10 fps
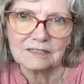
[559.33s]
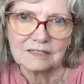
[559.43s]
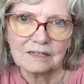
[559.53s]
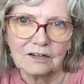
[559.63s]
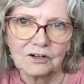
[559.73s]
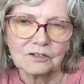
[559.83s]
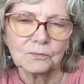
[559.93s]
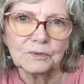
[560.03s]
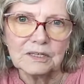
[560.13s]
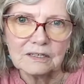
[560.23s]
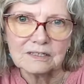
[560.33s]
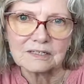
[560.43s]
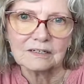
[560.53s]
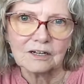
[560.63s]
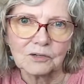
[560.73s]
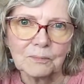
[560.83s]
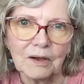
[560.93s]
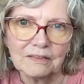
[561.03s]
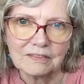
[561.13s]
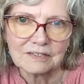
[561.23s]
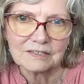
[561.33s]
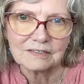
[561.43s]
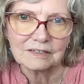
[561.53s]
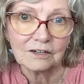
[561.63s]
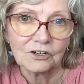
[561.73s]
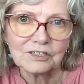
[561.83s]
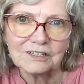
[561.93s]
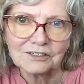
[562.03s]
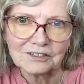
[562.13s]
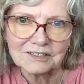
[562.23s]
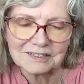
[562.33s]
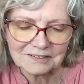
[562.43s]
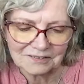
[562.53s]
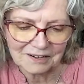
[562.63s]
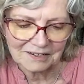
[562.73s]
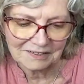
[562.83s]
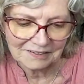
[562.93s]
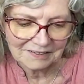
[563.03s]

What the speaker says: in our weeks, in our months, in our years, right?